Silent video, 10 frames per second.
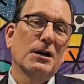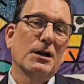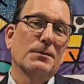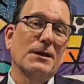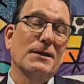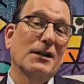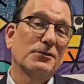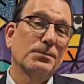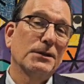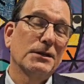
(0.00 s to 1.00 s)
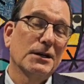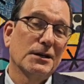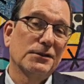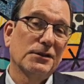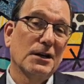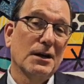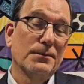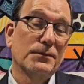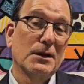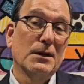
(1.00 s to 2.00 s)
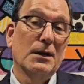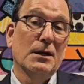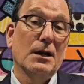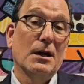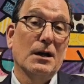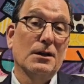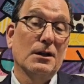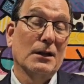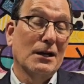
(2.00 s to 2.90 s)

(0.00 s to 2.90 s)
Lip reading: and that's because a